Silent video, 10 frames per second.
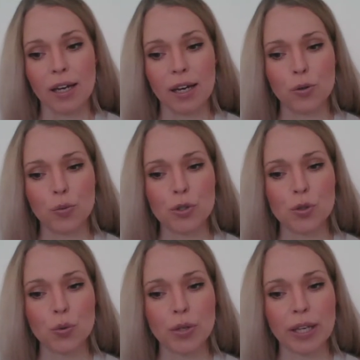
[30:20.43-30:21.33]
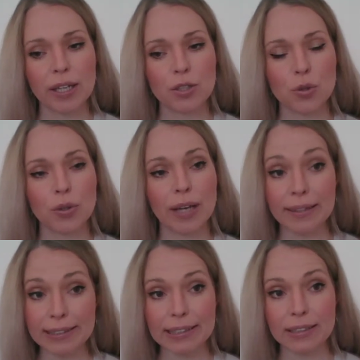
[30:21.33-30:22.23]
who was talking to
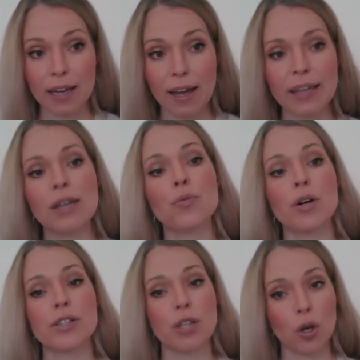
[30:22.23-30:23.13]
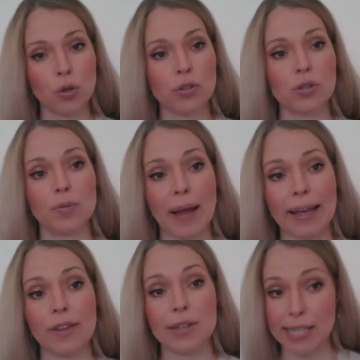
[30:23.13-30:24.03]
Catilina. He was the consul
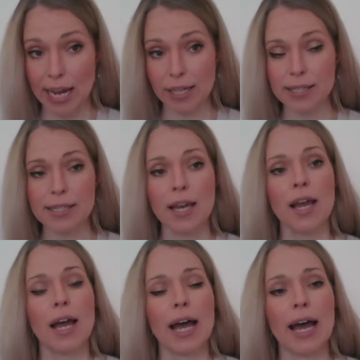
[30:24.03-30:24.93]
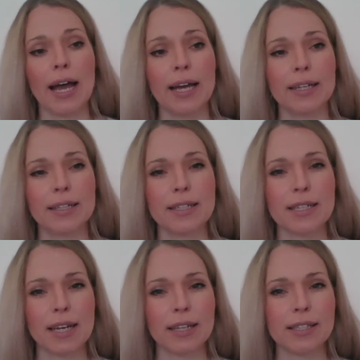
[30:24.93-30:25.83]
back in the days, and
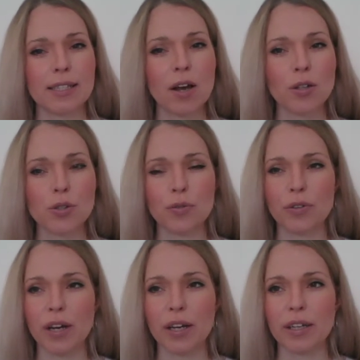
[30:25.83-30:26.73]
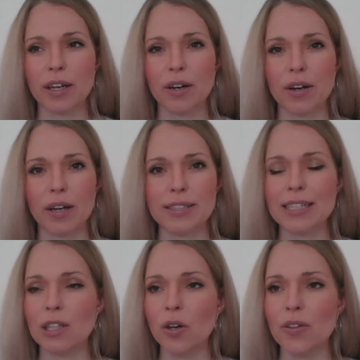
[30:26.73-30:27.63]
it starts off like, I
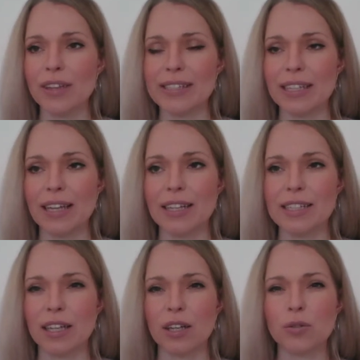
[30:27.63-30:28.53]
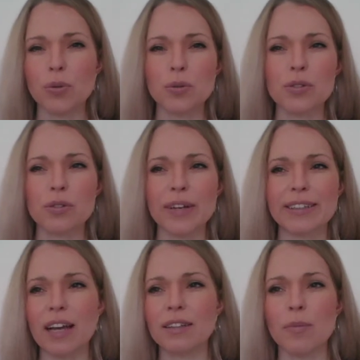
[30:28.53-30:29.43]
did learn this in Latin, like, quousque
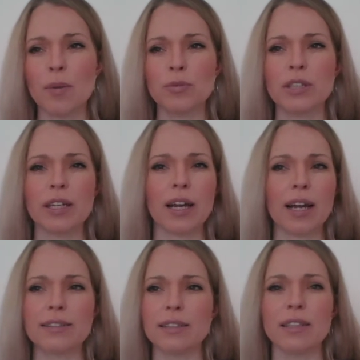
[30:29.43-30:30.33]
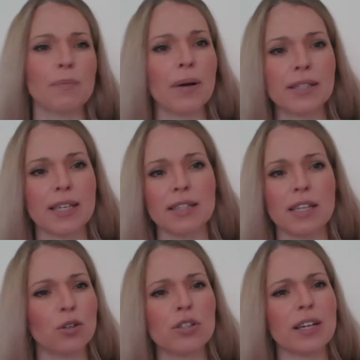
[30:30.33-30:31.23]
tandem abutera Catilina
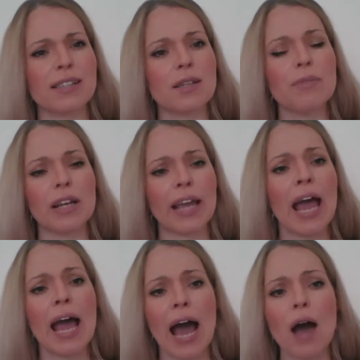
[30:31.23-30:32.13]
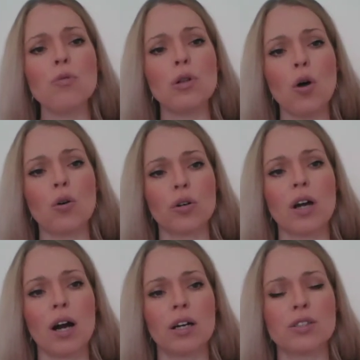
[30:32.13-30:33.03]
patientia nostra. It's something like, how long
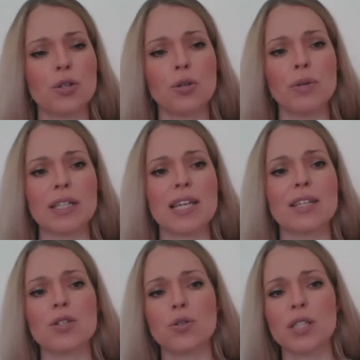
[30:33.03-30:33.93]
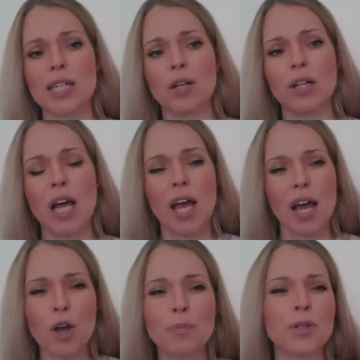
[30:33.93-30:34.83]
do you intend to still
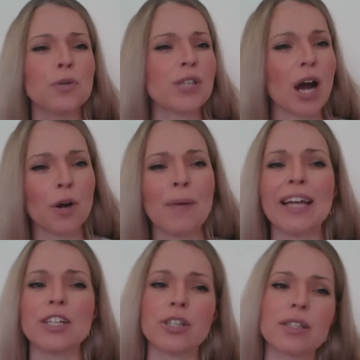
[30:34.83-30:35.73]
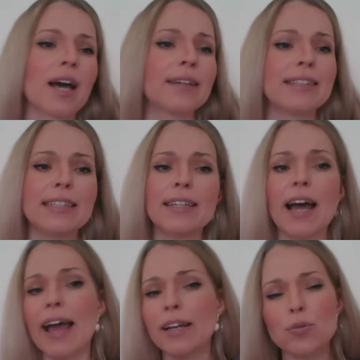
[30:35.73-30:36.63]
abuse our patience, Catilina?
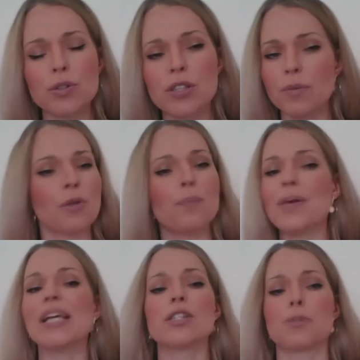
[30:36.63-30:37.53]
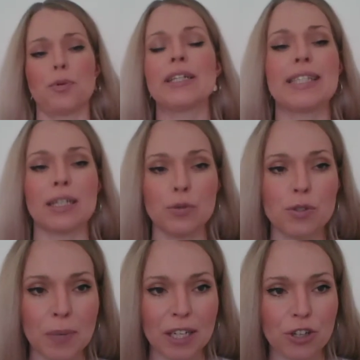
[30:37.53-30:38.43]
And it was the biggest political
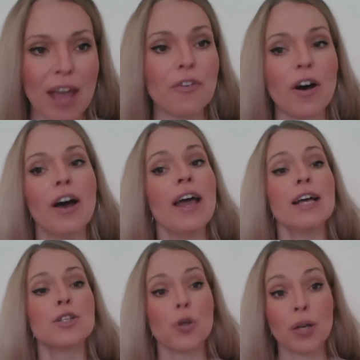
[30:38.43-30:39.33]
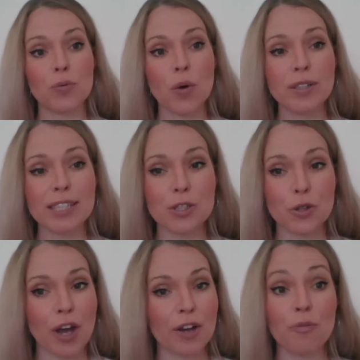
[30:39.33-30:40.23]
speech ever. So he wanted to
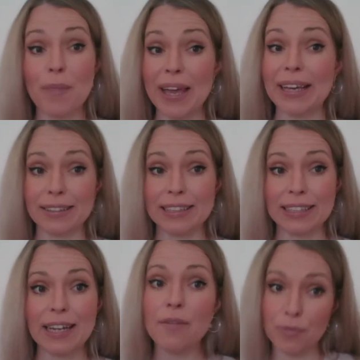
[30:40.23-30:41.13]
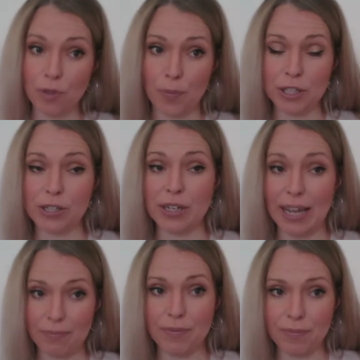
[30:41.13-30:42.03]
kind of make Catilina, the person
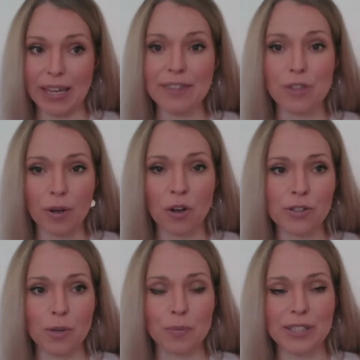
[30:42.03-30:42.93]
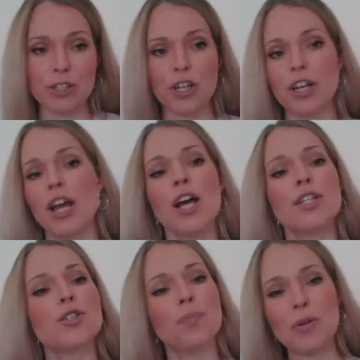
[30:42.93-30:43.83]
in the consul position,
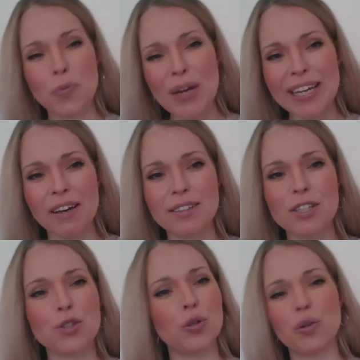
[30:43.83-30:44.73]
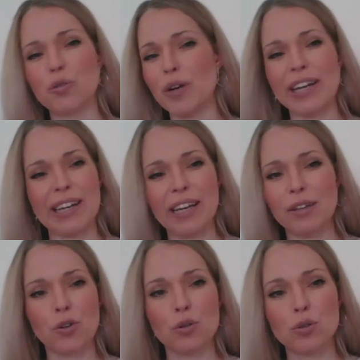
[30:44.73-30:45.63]
to be weakened, to look
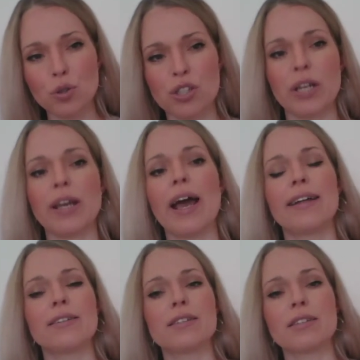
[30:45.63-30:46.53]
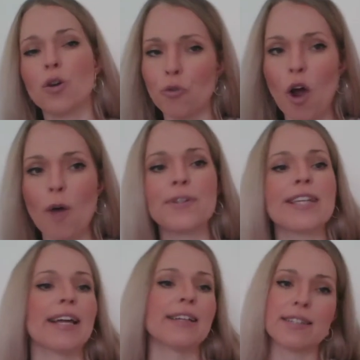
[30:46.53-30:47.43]
really, dodgy and
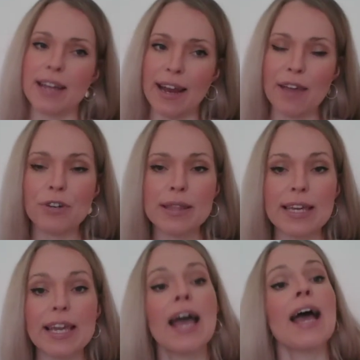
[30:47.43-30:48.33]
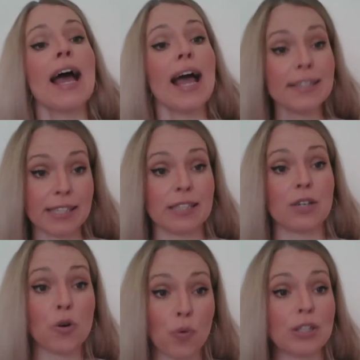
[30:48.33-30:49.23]
corrupt and everything. And
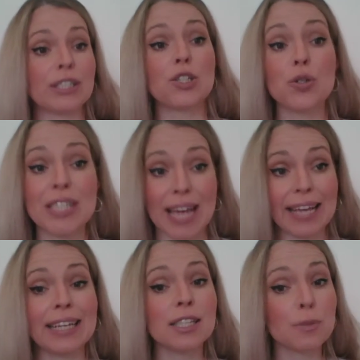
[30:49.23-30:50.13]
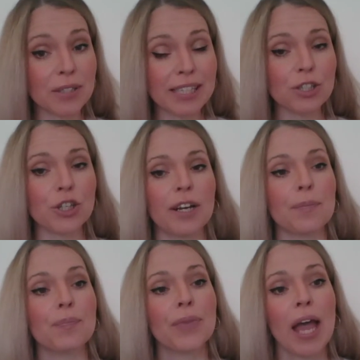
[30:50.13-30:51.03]
Cicero wanted to take his position.
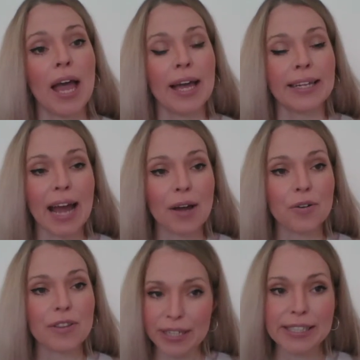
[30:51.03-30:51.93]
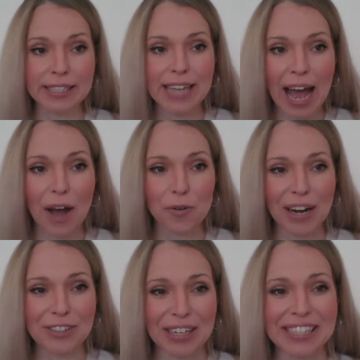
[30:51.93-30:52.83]
Now, this is how
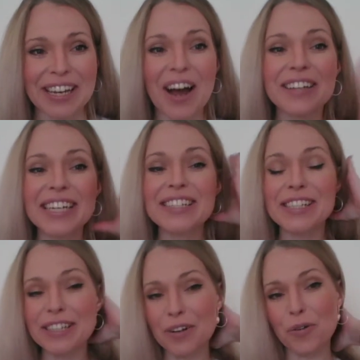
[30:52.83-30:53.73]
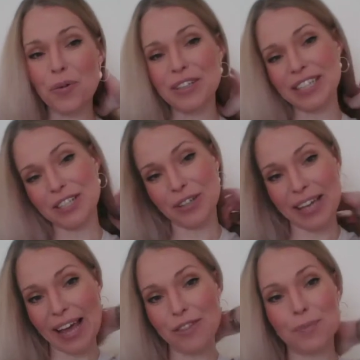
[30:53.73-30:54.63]
rhetoric started. Cicero wanted to
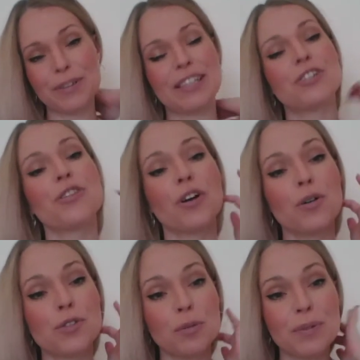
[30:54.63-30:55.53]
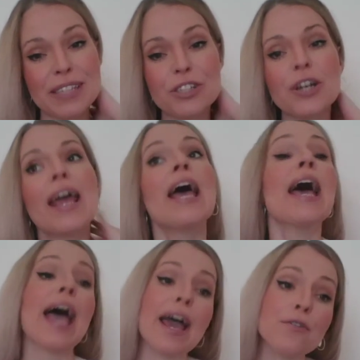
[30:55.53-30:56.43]
get the position, the consul position,
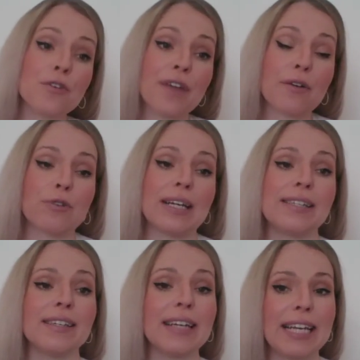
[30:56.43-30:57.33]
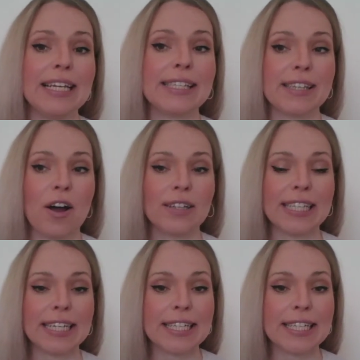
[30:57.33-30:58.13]
and for that reason, he started